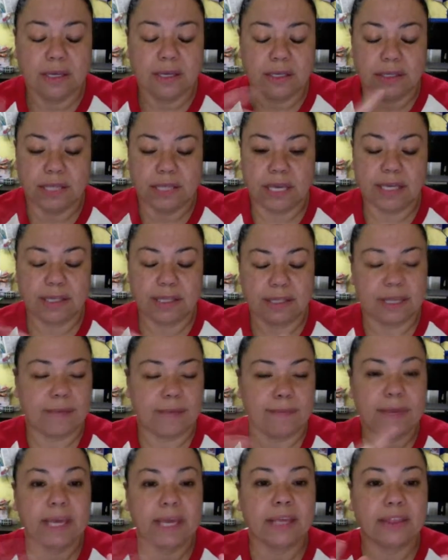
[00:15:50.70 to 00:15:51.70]

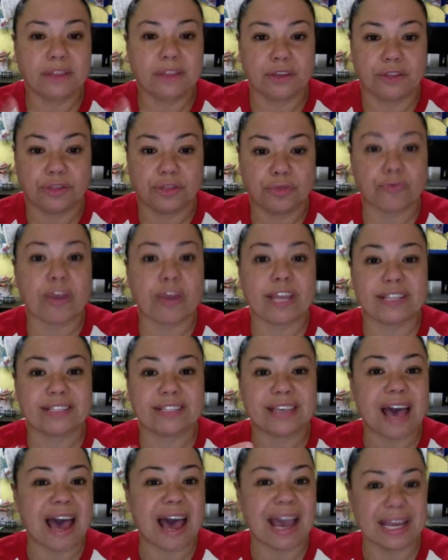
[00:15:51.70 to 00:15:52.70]
make the thread
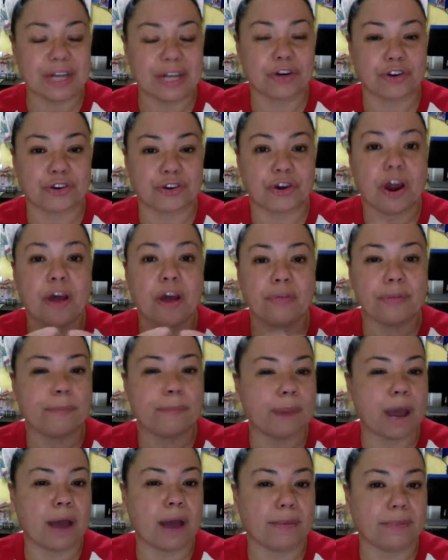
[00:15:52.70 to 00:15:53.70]
tighter on the
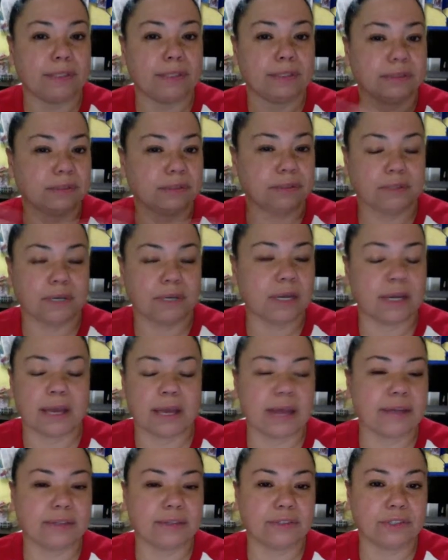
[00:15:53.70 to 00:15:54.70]
bobbin.
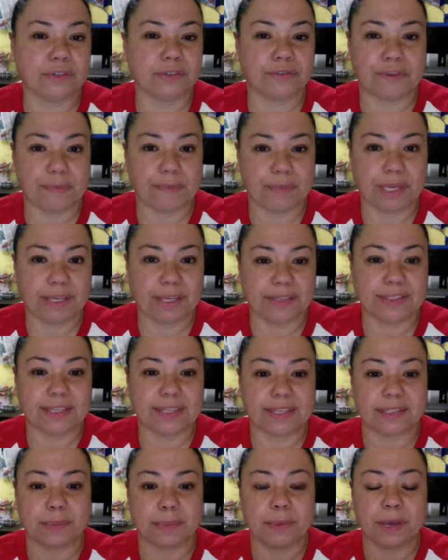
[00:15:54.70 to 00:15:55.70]
I don't know if I'm making
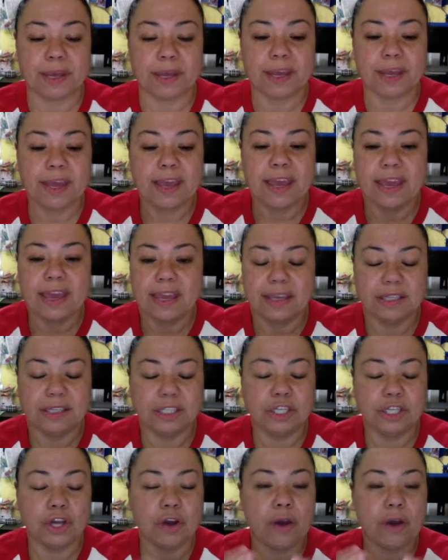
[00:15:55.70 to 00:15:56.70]
sense, but
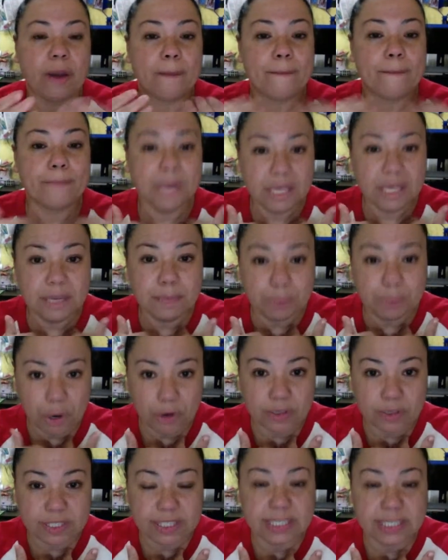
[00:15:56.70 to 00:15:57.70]
me
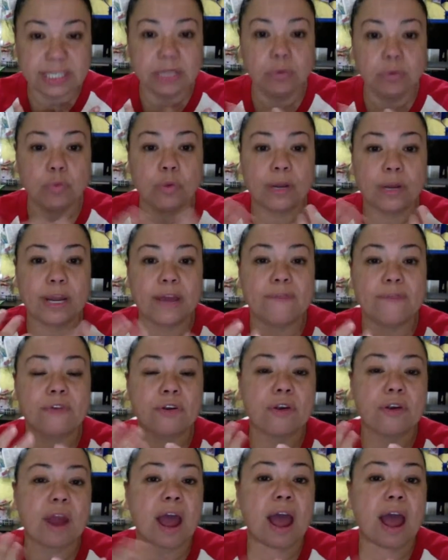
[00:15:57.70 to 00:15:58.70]
personally,
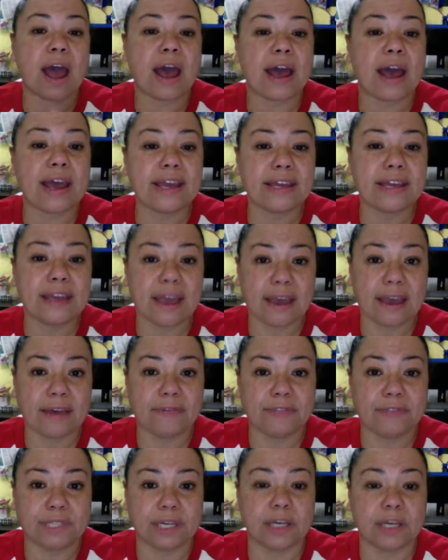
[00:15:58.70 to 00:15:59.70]
whenever I
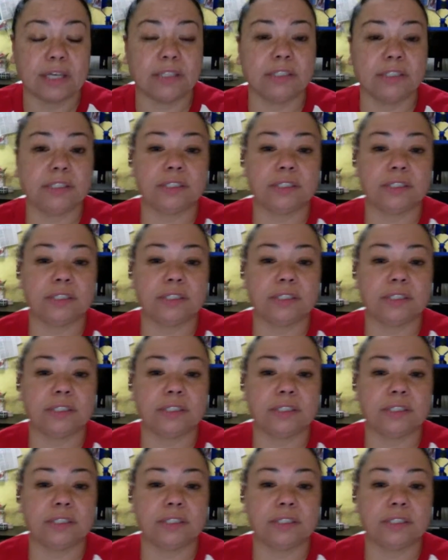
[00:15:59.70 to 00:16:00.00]
have done